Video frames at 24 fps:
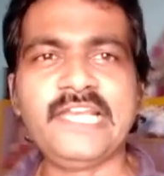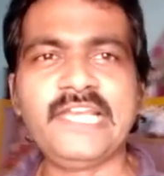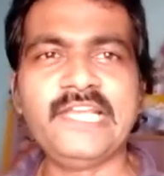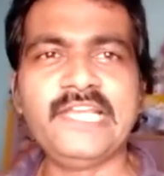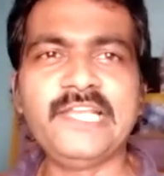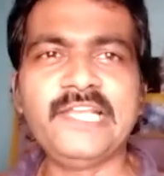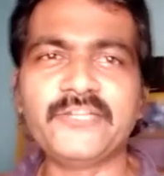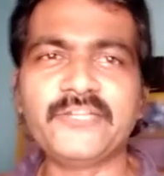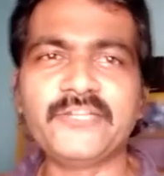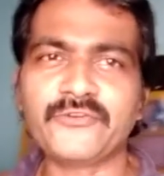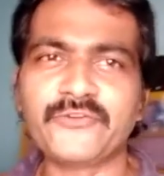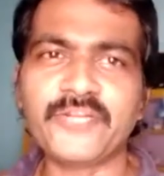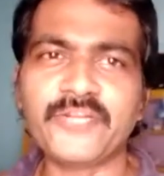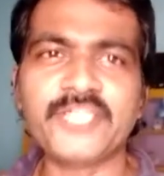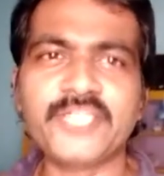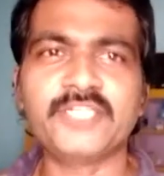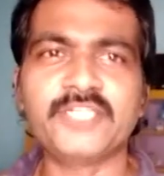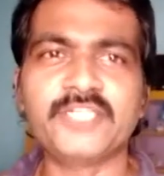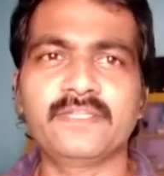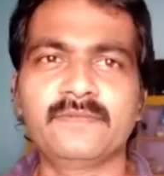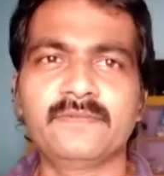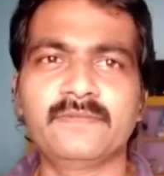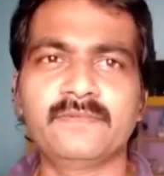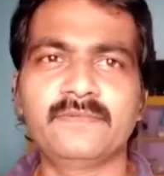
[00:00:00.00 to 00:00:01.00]

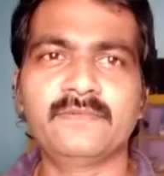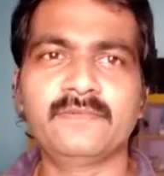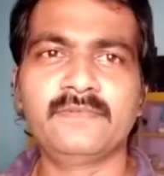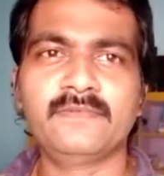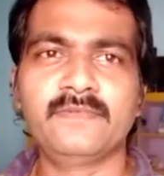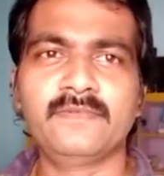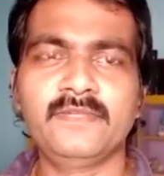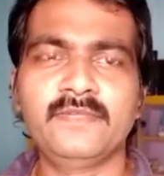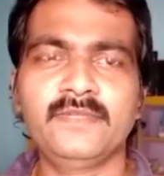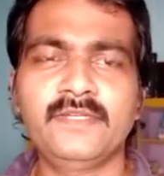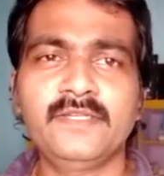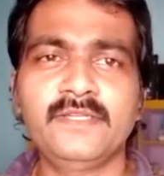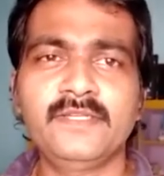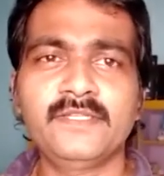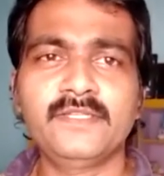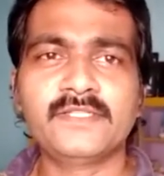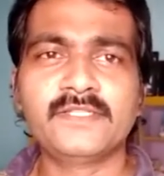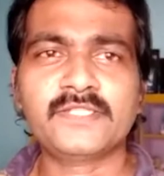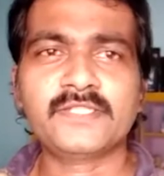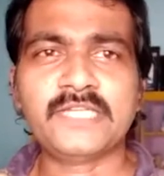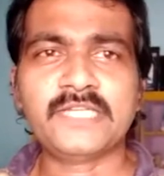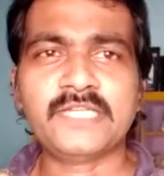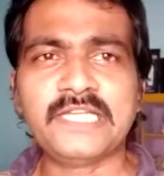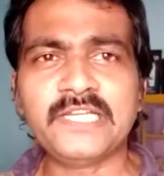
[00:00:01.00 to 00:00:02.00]
Alliteration.
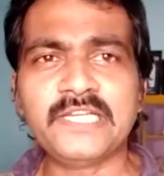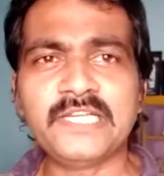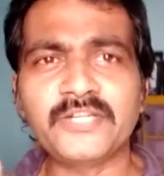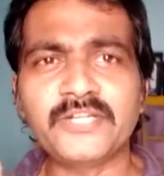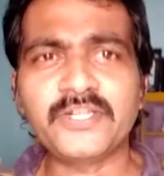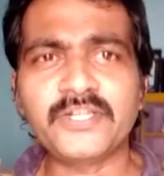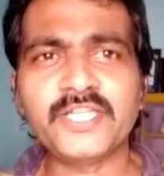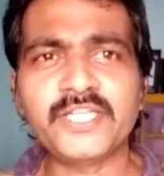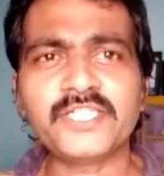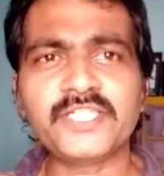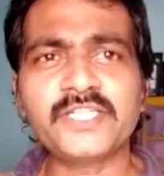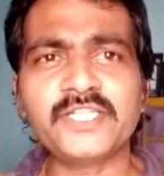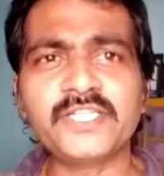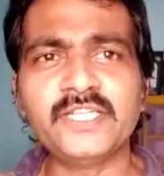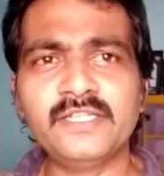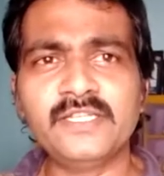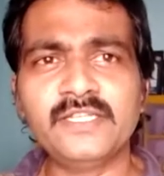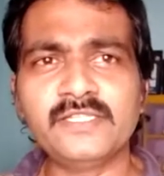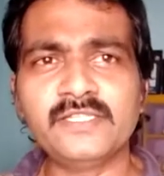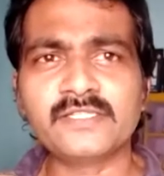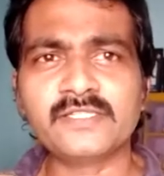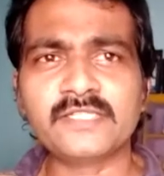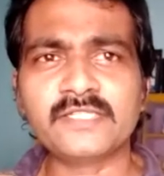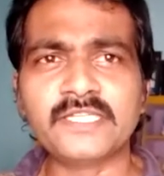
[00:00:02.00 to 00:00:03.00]
So alliteration
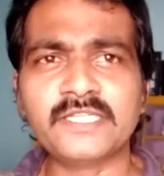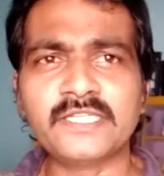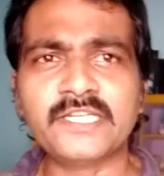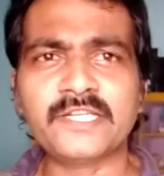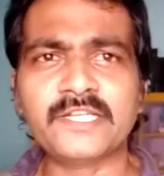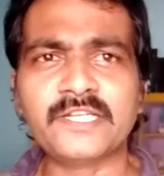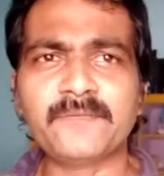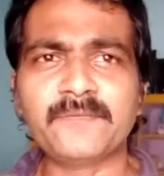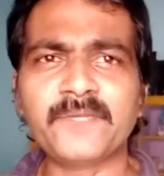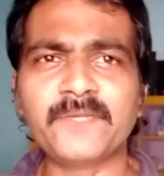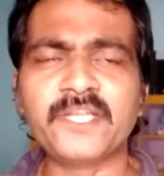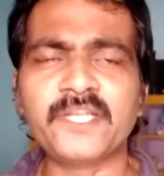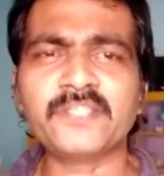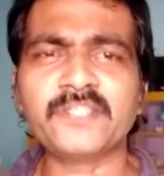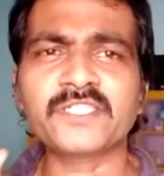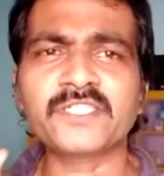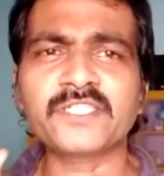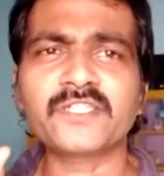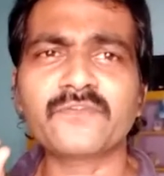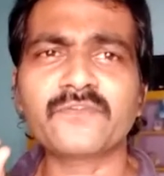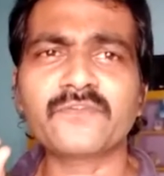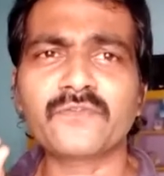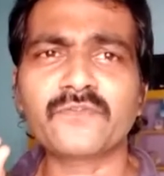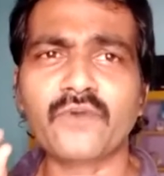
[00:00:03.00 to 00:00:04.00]
is a
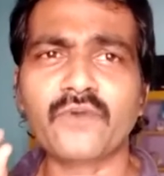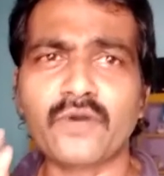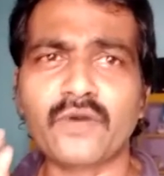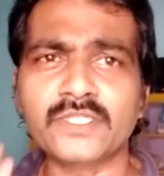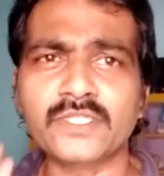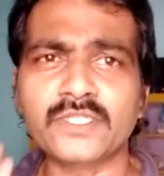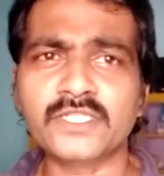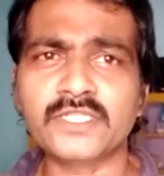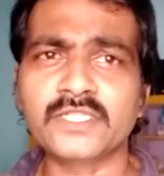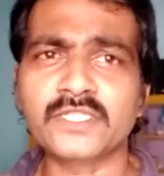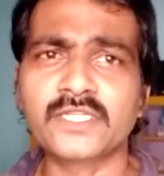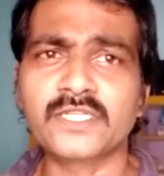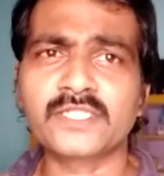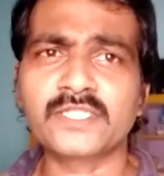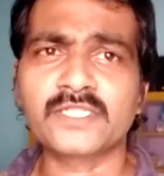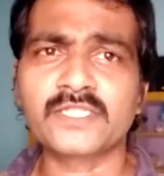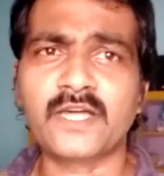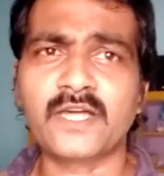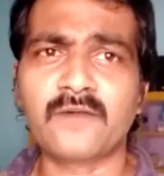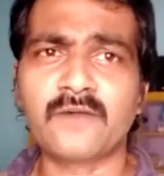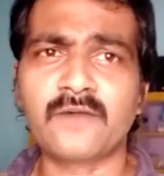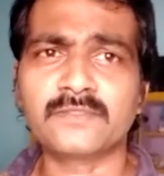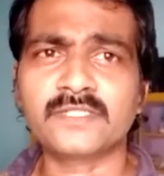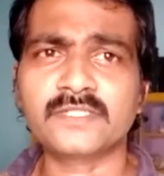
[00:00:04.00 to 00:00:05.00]
repetition of consonant
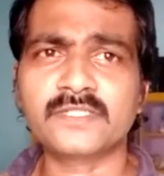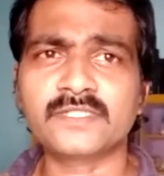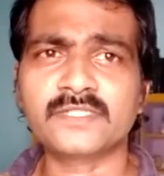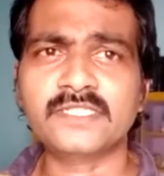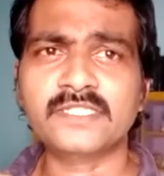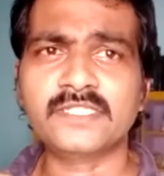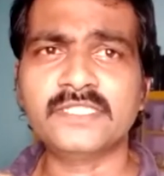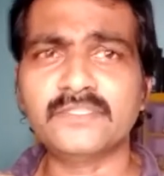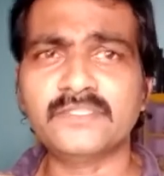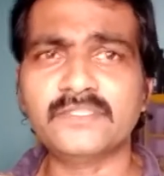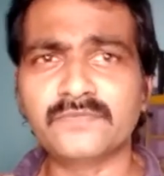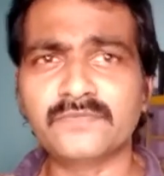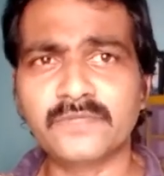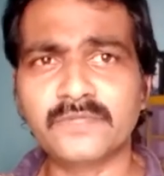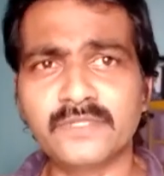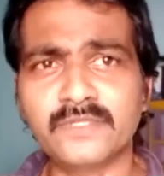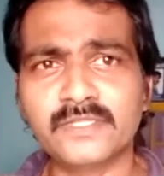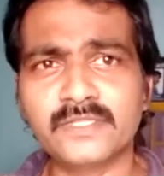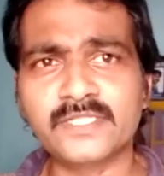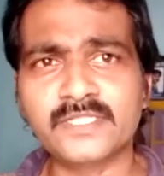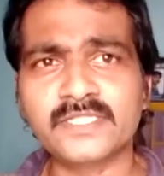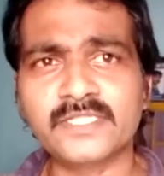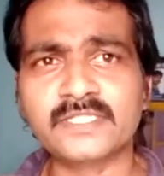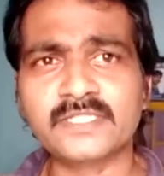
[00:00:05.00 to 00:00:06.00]
sounds in the
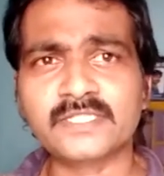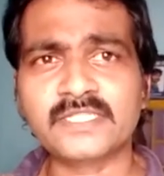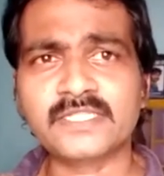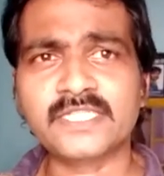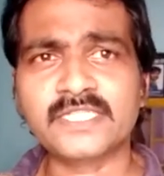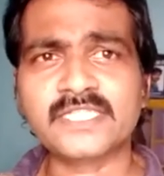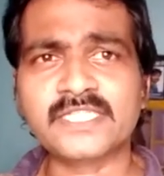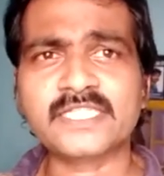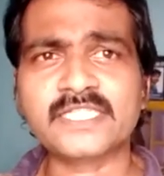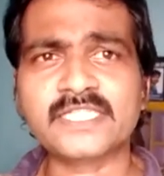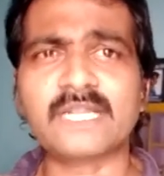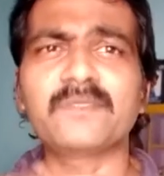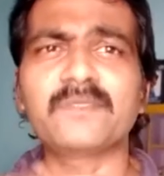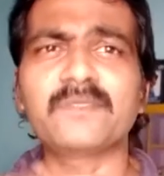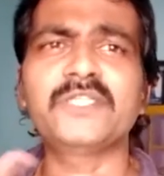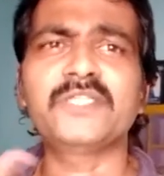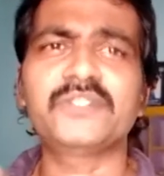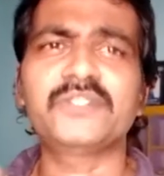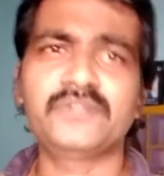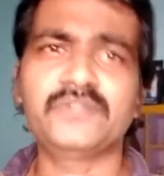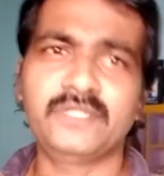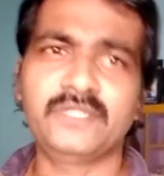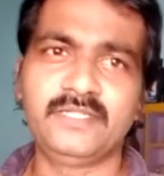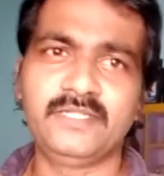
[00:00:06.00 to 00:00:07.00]
words coming
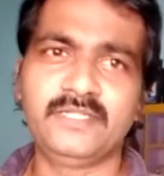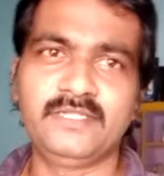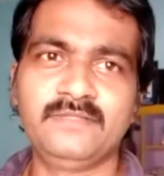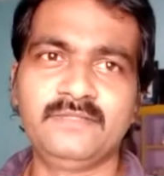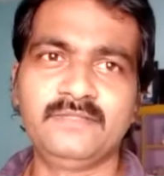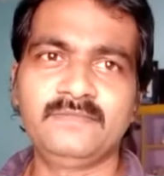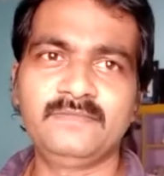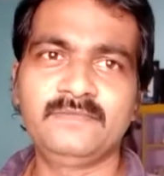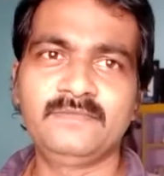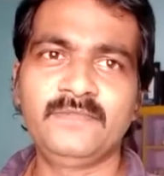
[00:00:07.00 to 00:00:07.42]
together.